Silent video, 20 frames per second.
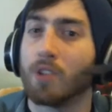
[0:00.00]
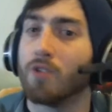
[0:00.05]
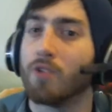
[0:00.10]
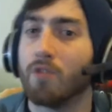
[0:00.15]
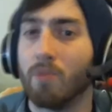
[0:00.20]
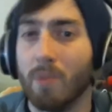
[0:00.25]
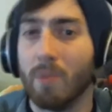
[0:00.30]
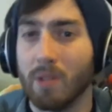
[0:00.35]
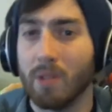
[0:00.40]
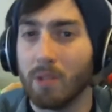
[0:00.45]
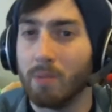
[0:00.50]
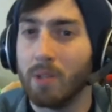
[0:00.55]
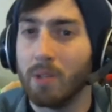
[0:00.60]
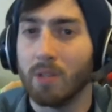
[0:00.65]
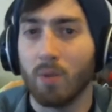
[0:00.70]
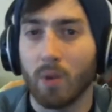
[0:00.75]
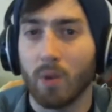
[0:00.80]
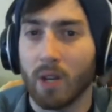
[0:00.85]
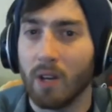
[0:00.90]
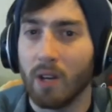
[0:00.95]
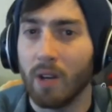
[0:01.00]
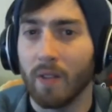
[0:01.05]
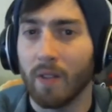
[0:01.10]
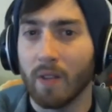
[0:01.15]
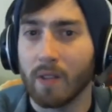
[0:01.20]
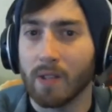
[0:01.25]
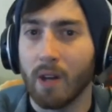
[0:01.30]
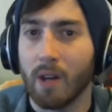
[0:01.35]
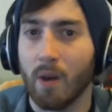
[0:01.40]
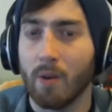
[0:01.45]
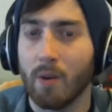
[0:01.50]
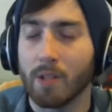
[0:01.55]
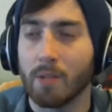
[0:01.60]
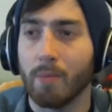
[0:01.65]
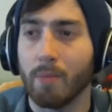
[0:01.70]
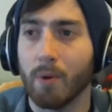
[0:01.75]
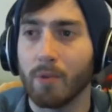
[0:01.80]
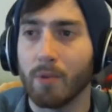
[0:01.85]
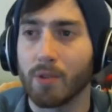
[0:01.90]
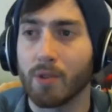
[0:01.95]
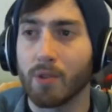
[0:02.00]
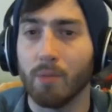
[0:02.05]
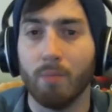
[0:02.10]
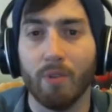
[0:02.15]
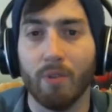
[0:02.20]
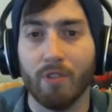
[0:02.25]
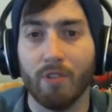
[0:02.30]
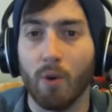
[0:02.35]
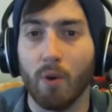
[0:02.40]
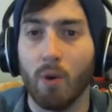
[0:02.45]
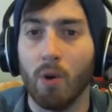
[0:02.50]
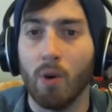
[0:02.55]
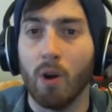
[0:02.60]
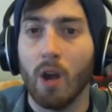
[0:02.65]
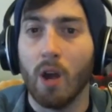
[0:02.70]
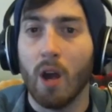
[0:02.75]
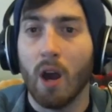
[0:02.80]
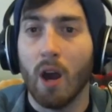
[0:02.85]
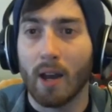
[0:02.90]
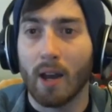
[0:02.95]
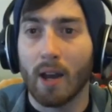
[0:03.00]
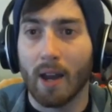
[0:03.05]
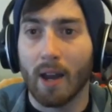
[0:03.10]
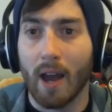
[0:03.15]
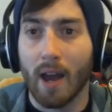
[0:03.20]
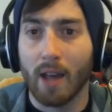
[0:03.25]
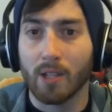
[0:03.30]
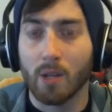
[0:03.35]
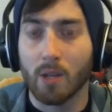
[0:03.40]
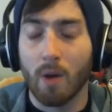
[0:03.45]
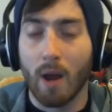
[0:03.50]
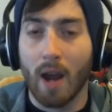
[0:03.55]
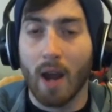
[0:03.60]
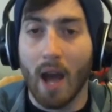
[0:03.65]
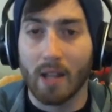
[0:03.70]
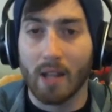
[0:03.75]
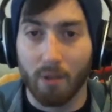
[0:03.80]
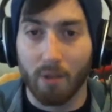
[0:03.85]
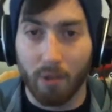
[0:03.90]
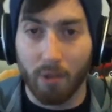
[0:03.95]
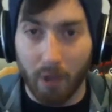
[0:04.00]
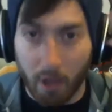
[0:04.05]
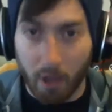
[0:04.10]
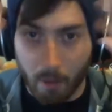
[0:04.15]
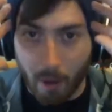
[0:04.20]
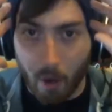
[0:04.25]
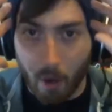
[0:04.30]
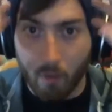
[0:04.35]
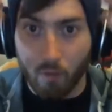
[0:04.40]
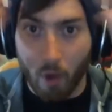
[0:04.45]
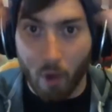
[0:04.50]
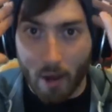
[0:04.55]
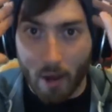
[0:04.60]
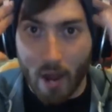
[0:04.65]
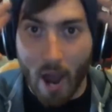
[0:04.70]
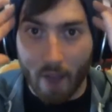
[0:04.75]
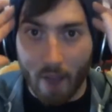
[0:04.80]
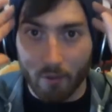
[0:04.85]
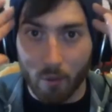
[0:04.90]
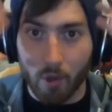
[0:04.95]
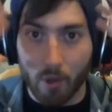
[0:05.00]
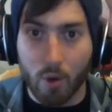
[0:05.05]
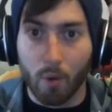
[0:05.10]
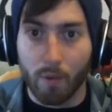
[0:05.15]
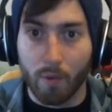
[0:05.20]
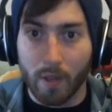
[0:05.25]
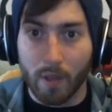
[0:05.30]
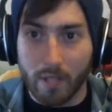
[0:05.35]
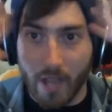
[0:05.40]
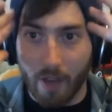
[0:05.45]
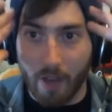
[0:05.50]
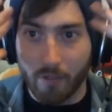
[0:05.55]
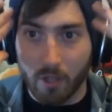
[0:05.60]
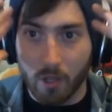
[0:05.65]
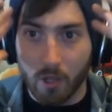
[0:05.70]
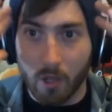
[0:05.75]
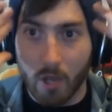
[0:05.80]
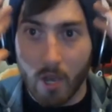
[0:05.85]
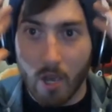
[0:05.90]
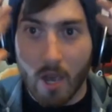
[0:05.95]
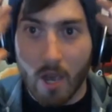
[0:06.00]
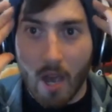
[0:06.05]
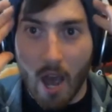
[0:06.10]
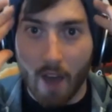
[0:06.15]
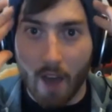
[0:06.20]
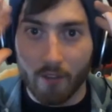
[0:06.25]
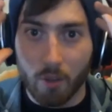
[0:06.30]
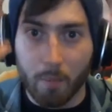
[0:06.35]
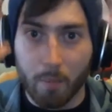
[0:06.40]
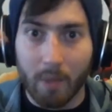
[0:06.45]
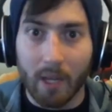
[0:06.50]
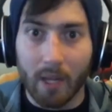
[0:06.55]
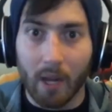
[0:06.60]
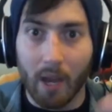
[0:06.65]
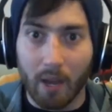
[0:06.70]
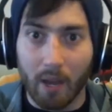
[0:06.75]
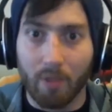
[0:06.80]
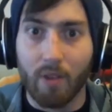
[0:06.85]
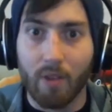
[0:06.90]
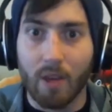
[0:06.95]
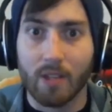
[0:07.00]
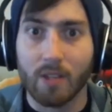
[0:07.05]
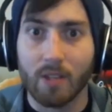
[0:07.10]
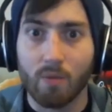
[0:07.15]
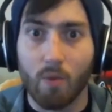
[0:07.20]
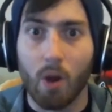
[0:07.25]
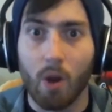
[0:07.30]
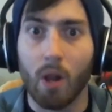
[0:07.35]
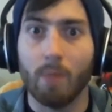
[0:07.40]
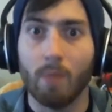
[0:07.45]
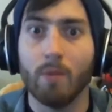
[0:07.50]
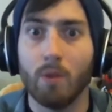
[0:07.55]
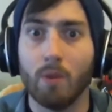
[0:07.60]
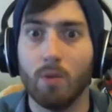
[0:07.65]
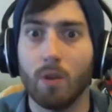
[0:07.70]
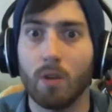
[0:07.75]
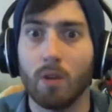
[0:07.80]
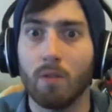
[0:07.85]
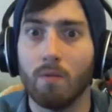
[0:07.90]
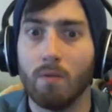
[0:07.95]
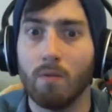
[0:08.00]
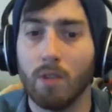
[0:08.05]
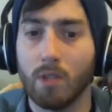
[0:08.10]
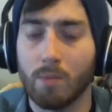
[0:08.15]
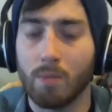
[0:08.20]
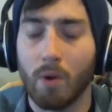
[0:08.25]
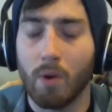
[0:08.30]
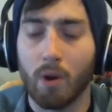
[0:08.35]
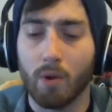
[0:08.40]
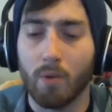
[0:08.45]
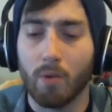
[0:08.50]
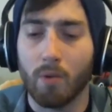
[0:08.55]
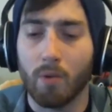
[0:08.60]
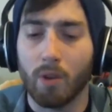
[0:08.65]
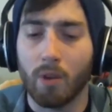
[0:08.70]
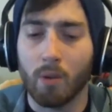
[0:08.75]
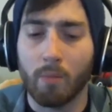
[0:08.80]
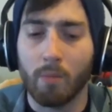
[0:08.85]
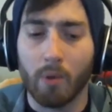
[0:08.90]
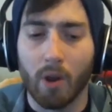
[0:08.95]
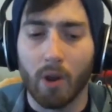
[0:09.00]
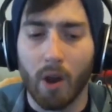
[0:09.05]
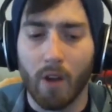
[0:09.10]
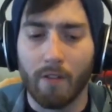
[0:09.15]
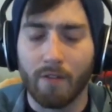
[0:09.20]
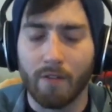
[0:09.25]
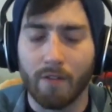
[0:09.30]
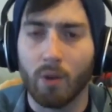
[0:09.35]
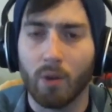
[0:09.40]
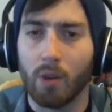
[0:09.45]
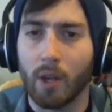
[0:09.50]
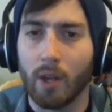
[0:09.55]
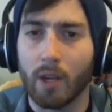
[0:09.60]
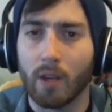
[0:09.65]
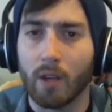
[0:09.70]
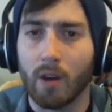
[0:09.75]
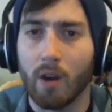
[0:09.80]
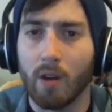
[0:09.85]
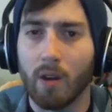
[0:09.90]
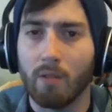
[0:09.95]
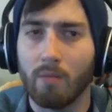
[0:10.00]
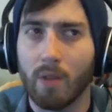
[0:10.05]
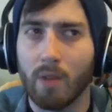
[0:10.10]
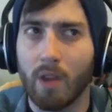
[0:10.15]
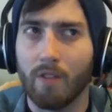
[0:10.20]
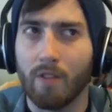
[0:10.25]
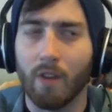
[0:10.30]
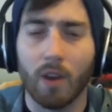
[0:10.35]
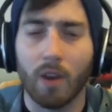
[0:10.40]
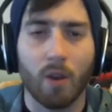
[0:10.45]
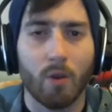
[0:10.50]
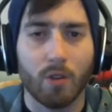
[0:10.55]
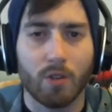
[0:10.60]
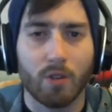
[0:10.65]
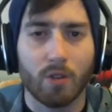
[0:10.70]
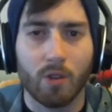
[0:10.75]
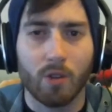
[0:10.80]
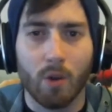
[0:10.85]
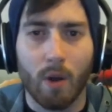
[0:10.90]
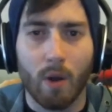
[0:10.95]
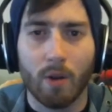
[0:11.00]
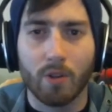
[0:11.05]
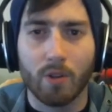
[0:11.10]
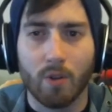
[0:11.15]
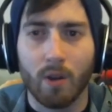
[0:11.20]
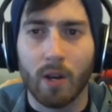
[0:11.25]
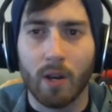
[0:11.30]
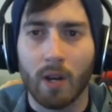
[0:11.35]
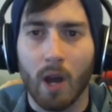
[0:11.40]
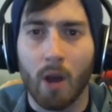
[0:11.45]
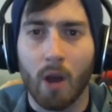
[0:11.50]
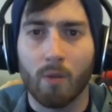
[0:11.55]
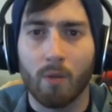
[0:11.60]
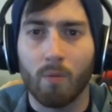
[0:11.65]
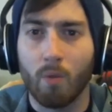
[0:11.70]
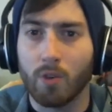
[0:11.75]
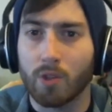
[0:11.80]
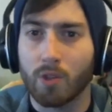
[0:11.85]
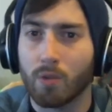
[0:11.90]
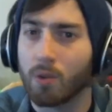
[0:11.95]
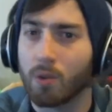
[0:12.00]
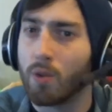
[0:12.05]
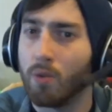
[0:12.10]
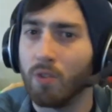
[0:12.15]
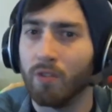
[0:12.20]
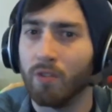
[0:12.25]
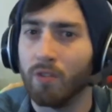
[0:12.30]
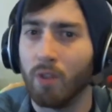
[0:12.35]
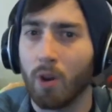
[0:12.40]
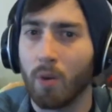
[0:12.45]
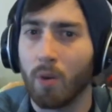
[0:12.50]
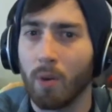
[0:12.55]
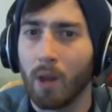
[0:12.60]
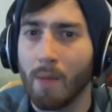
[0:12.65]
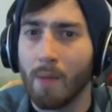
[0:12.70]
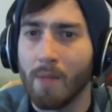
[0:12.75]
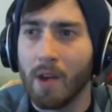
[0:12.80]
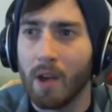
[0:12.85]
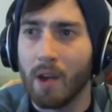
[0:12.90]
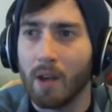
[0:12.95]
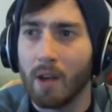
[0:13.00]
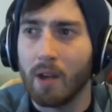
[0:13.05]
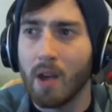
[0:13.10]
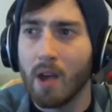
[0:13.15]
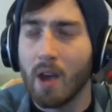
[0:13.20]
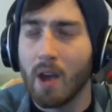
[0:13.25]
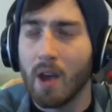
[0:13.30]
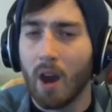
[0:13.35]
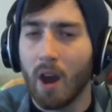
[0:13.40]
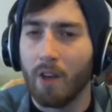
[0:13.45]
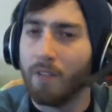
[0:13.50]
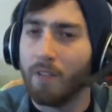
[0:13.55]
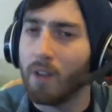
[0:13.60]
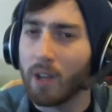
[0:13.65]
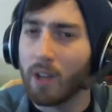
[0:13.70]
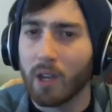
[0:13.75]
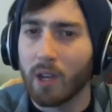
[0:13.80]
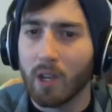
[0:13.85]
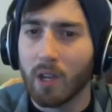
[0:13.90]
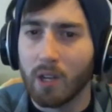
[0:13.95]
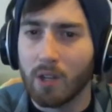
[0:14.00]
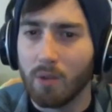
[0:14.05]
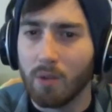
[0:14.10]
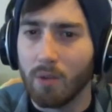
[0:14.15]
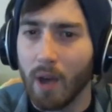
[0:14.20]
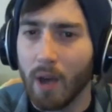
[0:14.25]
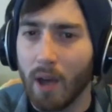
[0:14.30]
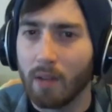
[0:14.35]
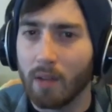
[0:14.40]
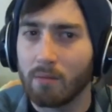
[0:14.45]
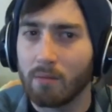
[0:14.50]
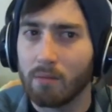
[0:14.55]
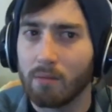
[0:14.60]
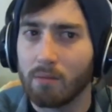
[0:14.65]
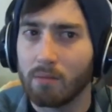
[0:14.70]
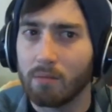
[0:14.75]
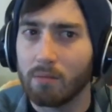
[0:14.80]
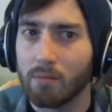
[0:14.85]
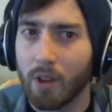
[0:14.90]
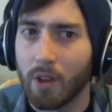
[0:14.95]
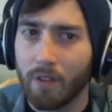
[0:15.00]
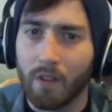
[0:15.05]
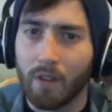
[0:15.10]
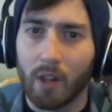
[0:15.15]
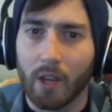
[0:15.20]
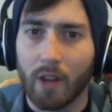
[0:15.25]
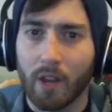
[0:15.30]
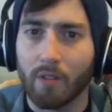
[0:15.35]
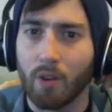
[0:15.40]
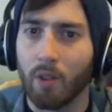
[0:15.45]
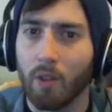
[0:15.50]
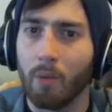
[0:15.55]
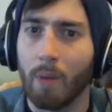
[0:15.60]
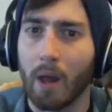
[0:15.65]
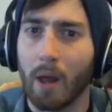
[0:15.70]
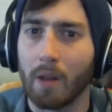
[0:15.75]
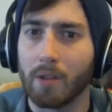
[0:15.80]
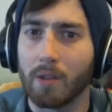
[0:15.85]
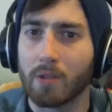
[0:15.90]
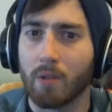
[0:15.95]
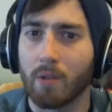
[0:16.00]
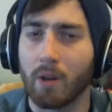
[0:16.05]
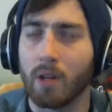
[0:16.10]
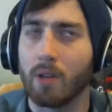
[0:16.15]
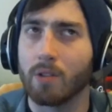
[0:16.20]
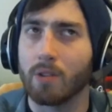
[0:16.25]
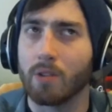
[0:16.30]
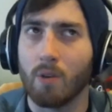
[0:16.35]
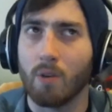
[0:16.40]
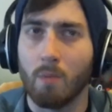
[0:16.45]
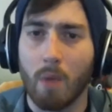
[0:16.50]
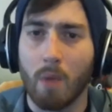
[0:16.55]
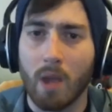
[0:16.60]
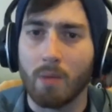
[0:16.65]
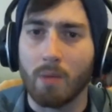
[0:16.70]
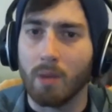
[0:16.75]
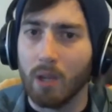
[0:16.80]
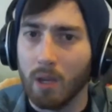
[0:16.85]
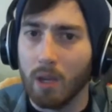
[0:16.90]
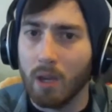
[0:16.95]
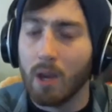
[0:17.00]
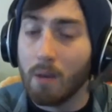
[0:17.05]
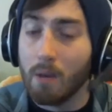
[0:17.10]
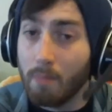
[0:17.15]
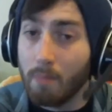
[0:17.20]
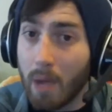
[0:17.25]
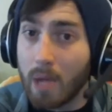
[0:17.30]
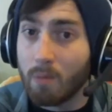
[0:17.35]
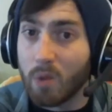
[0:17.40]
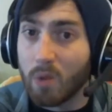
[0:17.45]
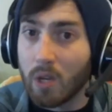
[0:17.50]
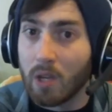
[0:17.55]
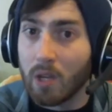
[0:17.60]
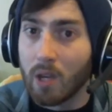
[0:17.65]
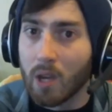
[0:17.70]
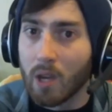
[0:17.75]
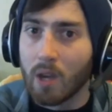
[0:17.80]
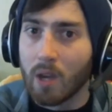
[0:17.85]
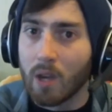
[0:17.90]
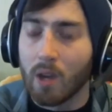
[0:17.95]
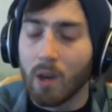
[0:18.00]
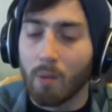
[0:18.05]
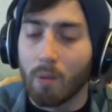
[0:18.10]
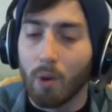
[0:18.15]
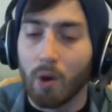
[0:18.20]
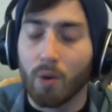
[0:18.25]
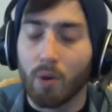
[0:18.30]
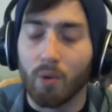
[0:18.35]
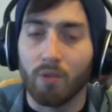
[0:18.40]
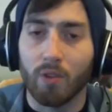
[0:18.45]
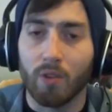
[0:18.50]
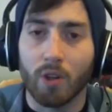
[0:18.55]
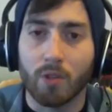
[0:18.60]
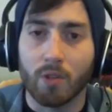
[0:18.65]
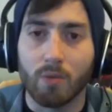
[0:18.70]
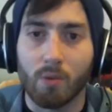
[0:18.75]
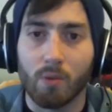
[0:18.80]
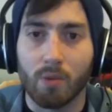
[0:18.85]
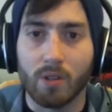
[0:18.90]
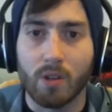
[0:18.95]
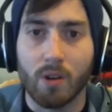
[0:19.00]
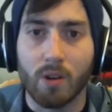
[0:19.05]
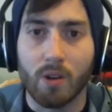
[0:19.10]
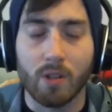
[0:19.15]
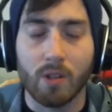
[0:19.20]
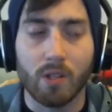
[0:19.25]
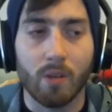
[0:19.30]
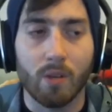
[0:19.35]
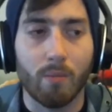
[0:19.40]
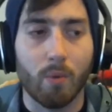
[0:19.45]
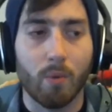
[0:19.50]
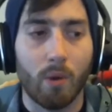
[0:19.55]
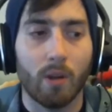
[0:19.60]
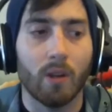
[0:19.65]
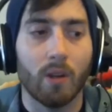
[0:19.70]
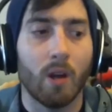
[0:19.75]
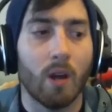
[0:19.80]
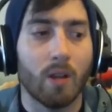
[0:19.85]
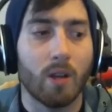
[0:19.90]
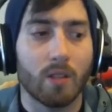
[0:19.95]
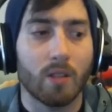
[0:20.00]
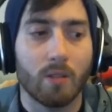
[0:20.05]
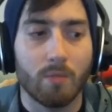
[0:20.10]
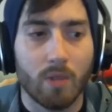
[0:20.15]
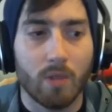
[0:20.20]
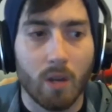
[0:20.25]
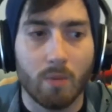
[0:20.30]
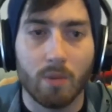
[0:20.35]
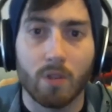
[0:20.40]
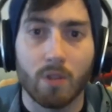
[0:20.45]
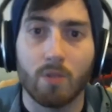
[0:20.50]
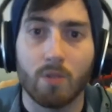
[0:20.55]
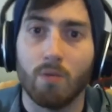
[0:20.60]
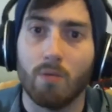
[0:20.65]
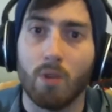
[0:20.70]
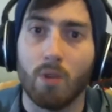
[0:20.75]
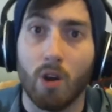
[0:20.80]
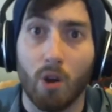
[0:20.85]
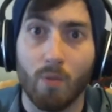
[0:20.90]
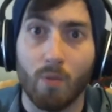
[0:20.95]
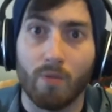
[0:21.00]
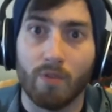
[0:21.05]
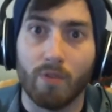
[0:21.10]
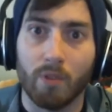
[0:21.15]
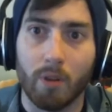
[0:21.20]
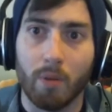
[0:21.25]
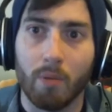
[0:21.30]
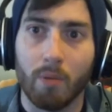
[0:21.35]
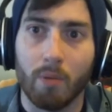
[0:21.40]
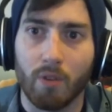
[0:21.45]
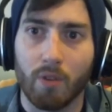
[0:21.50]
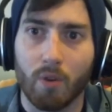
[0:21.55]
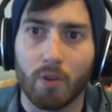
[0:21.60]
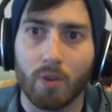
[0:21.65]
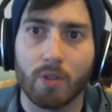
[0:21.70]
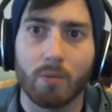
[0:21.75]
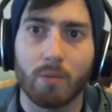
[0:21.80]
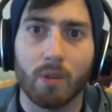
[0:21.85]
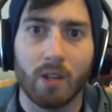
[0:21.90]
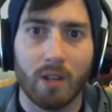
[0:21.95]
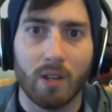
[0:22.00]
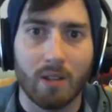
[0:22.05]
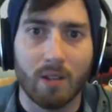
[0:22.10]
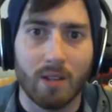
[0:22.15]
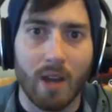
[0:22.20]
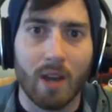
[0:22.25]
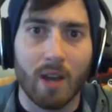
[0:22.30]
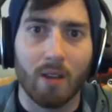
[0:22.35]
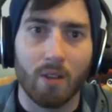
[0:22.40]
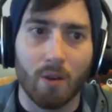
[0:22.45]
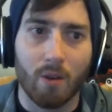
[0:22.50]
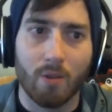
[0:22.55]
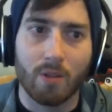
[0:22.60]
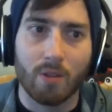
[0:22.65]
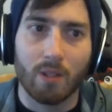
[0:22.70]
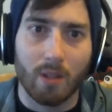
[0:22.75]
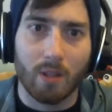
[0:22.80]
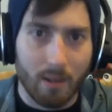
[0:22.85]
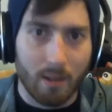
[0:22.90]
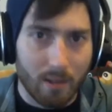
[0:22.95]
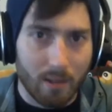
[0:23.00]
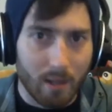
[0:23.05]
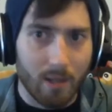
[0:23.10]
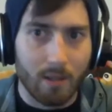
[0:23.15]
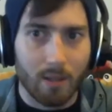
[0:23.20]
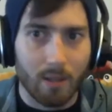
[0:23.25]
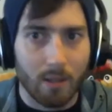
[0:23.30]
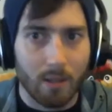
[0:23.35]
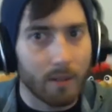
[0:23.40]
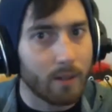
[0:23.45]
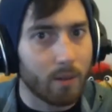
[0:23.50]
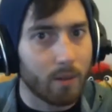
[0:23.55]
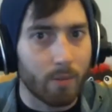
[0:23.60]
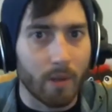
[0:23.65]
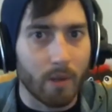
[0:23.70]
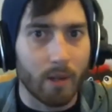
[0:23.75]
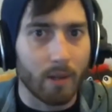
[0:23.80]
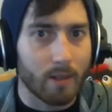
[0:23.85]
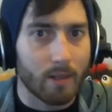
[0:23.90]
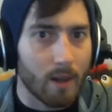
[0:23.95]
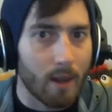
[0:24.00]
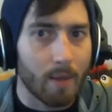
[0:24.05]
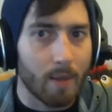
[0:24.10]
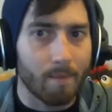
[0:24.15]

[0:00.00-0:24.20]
for me to be talking like this now as opposed to before. I kind of had to go out and had to think about, right, have to record this, have to have to be like this while I'm doing this parkour thing. But I feel like I, if I go go out training now and want to record a vlog while I'm there, I feel like I could do that. I feel like I've got the balance right now, so maybe, maybe, parkour vlogs will return at some point, uh, sometime soon, hopefully. But of course I'm going to need to edit those, and that takes a little bit of time.